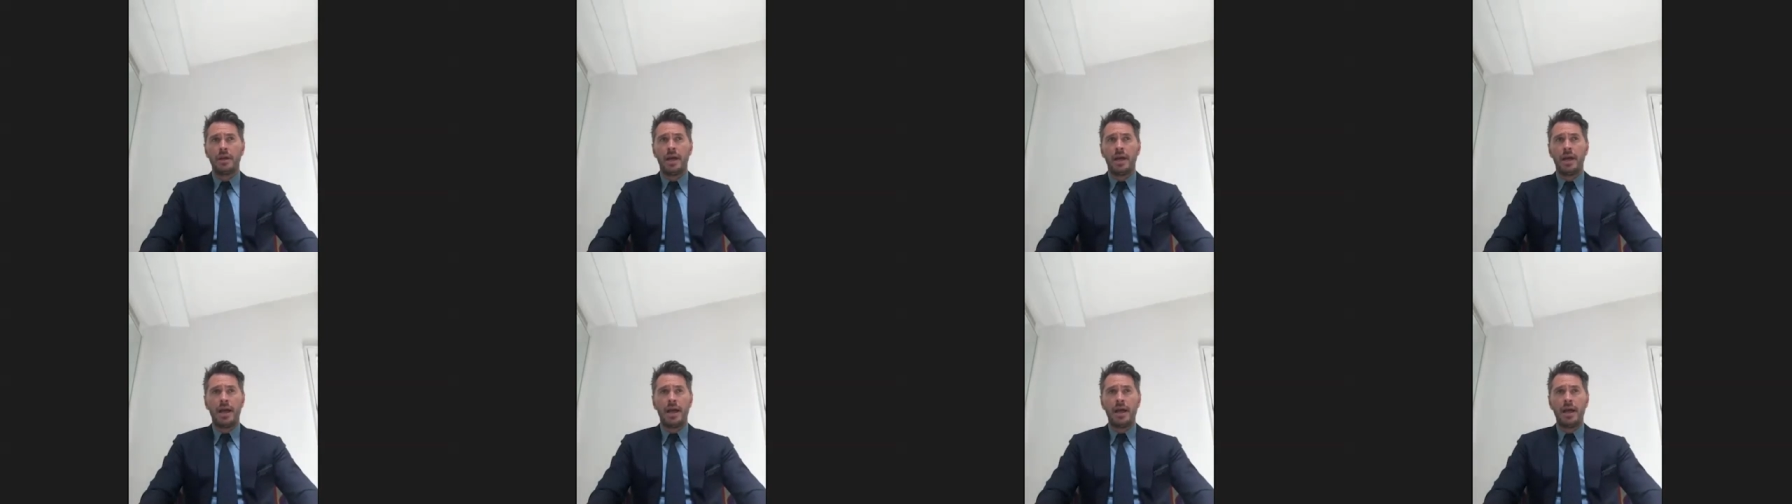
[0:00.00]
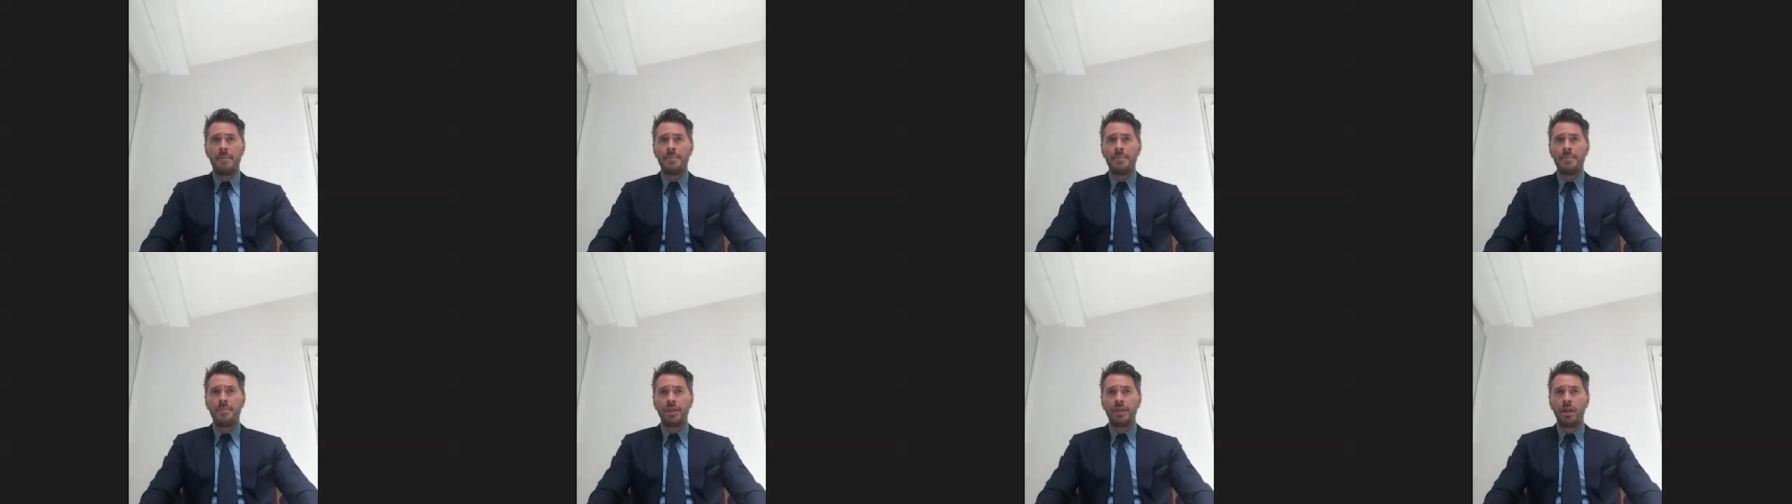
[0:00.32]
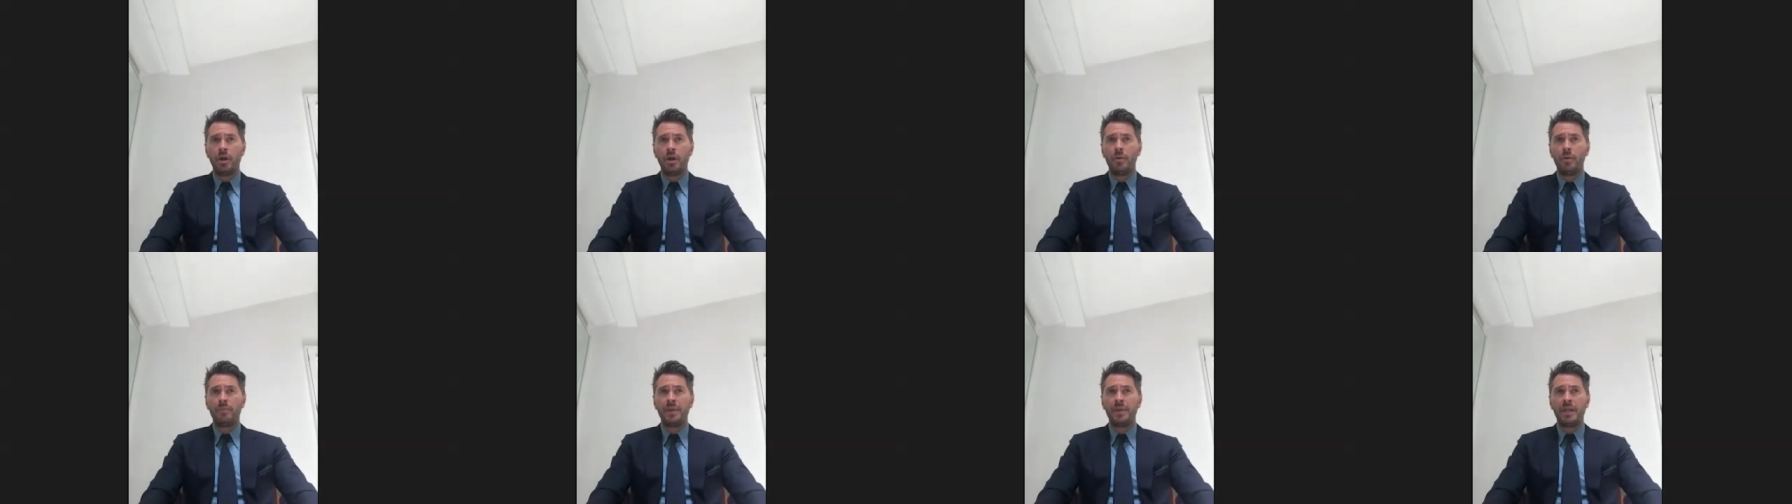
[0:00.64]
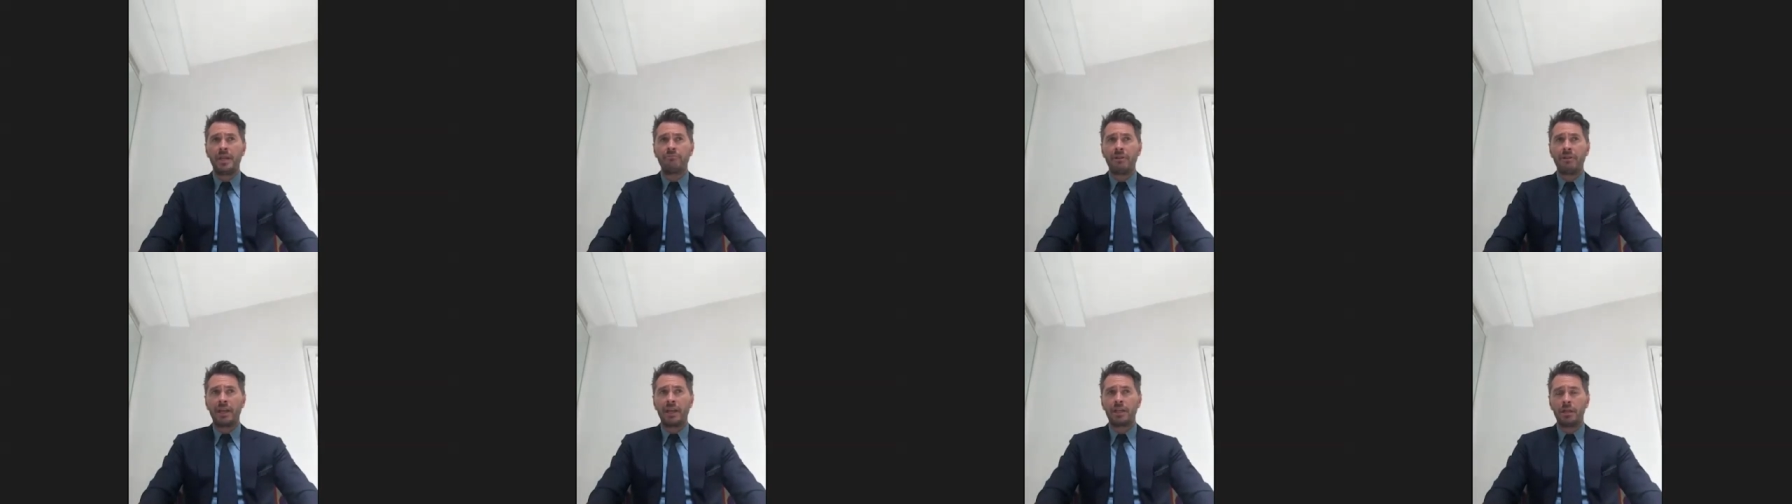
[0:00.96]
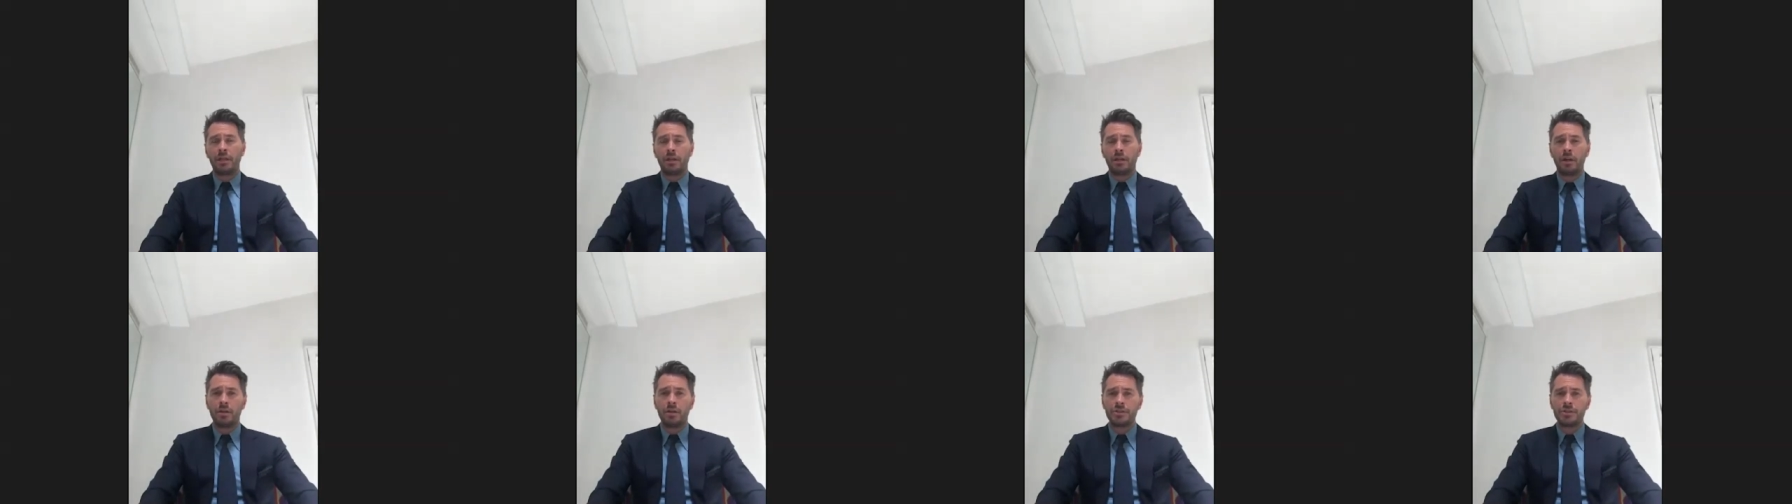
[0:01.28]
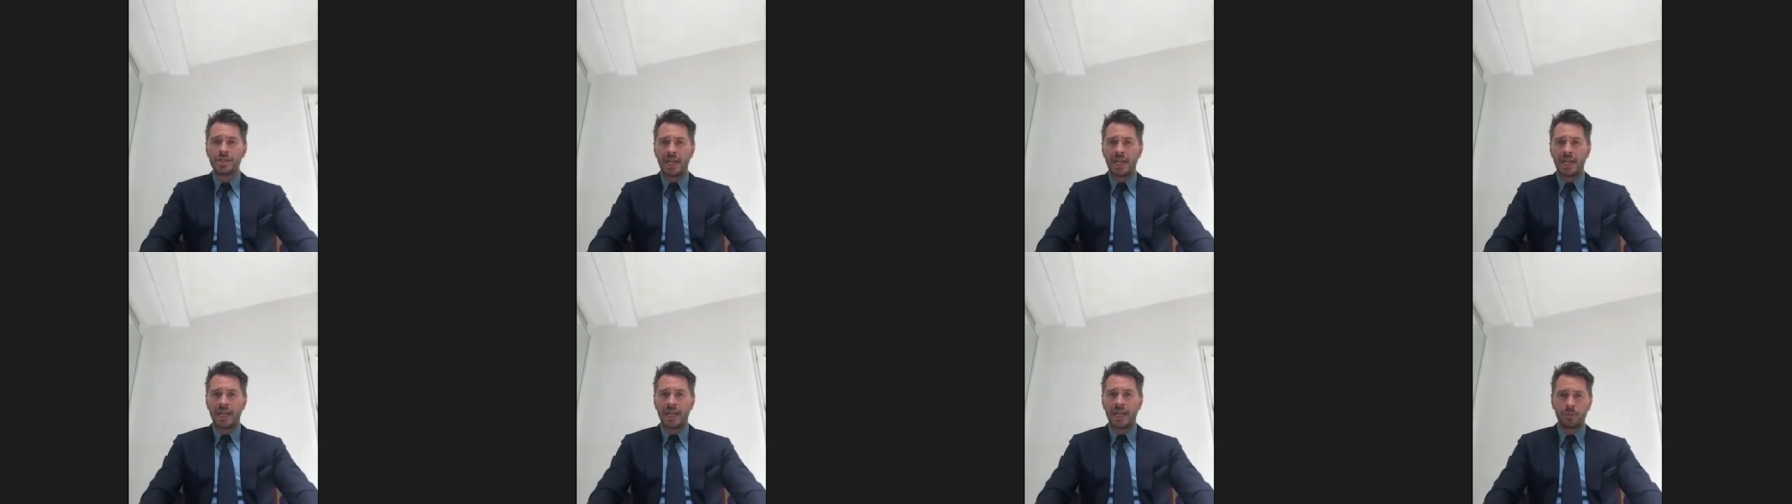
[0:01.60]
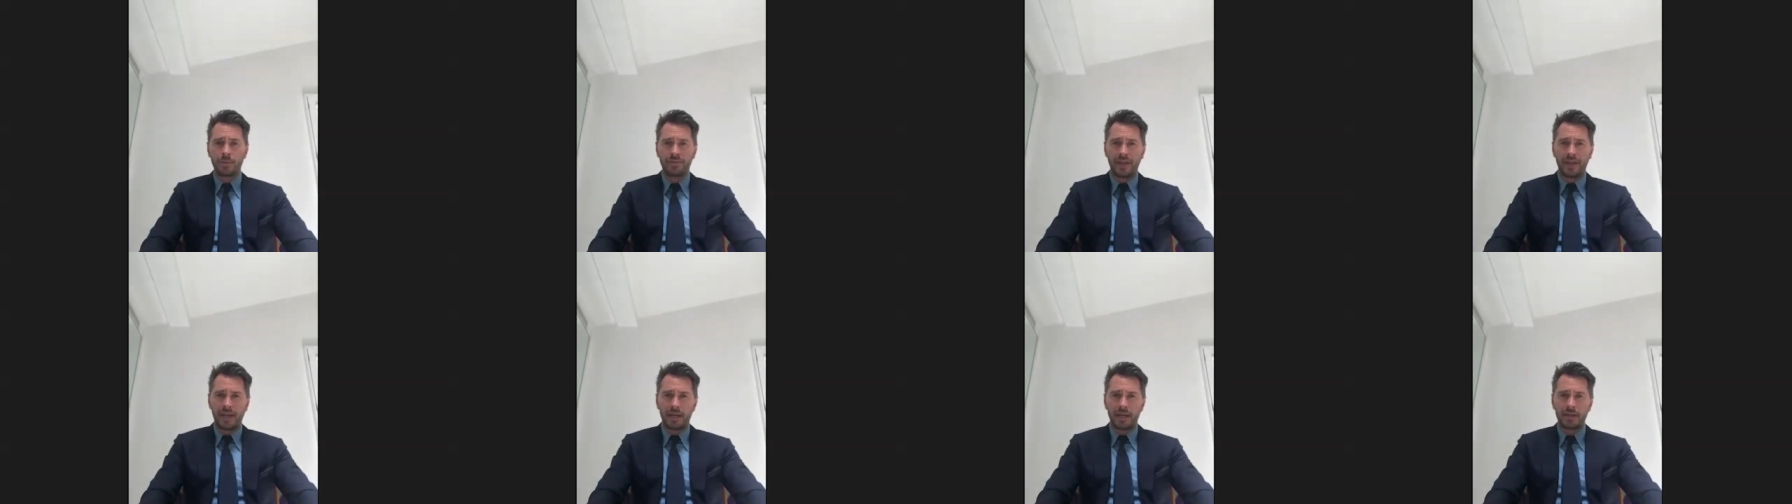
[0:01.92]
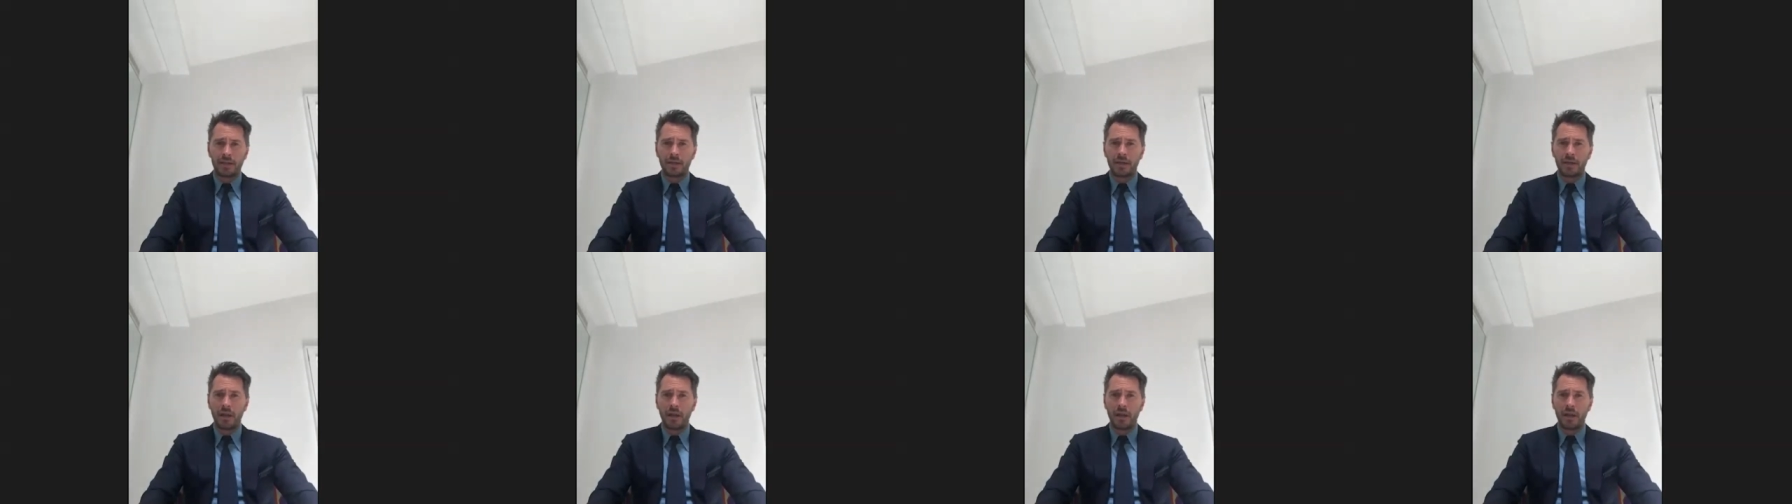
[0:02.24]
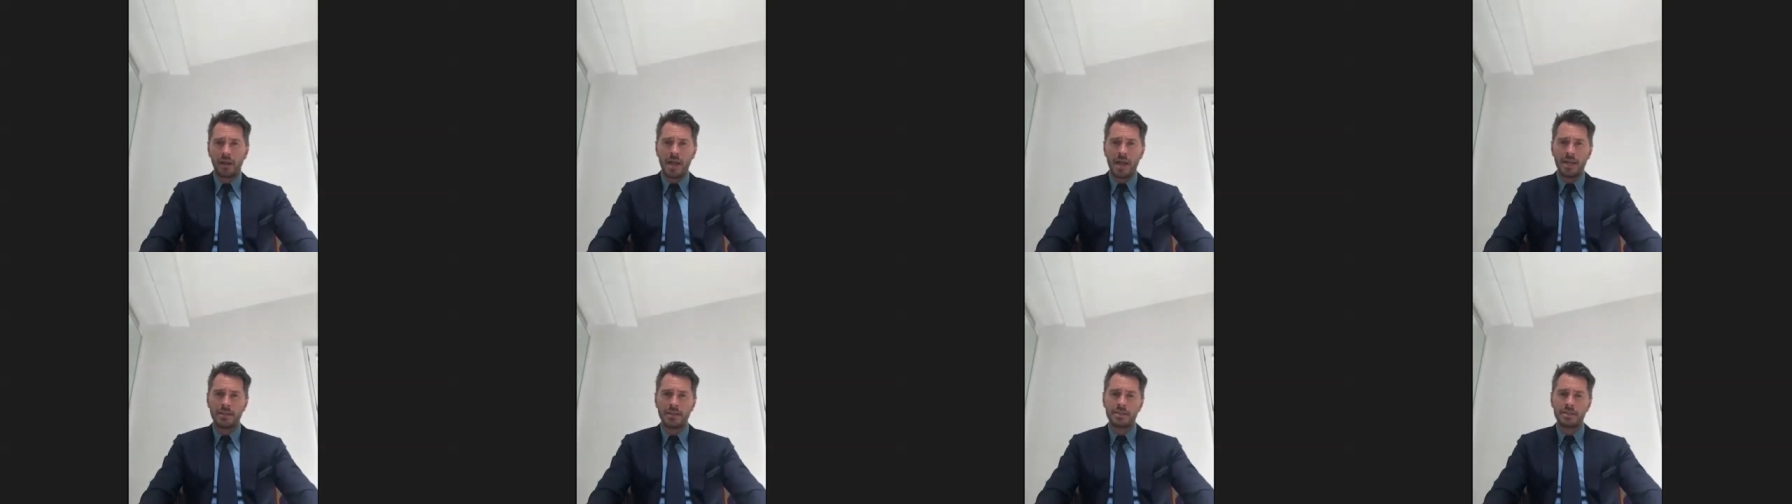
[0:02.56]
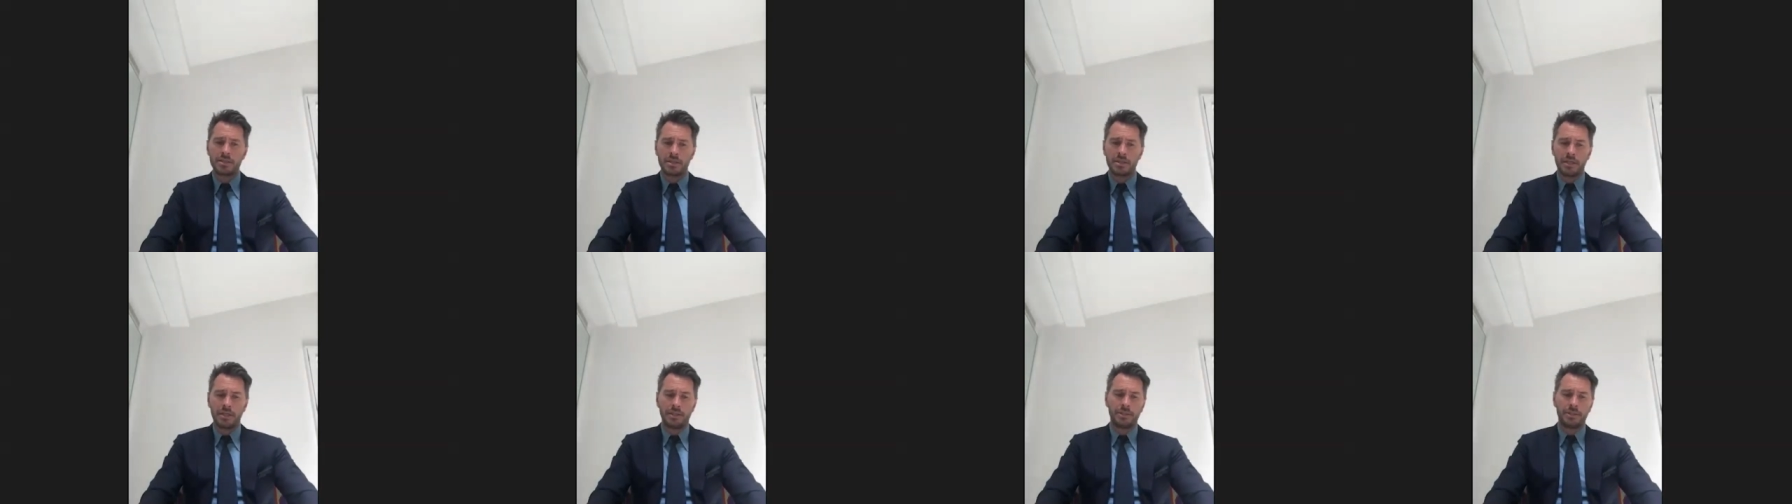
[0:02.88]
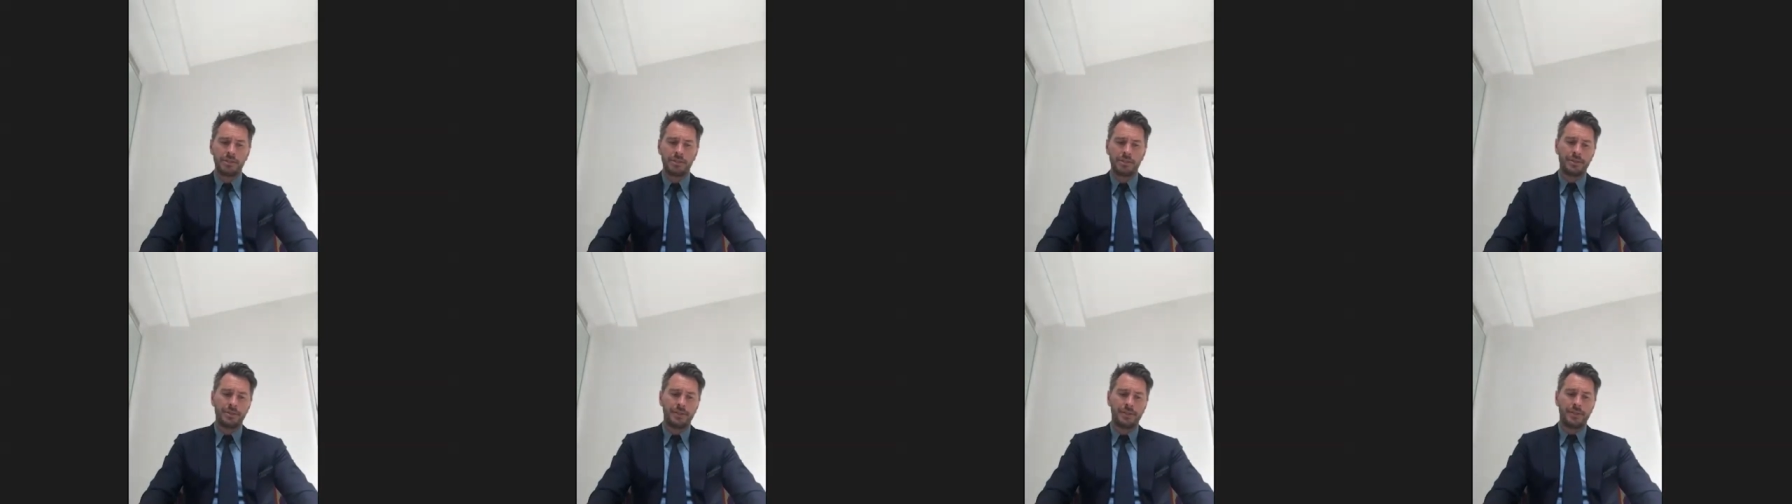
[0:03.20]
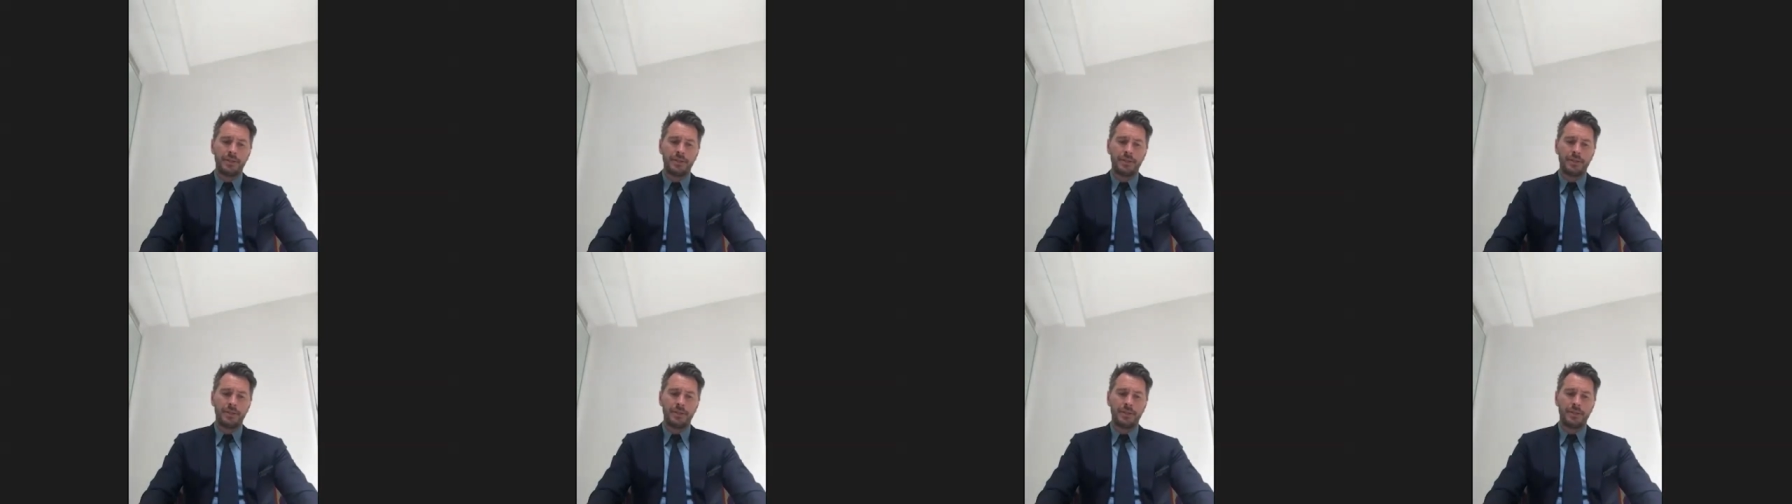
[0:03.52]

But we've been in regular contact with our clients, and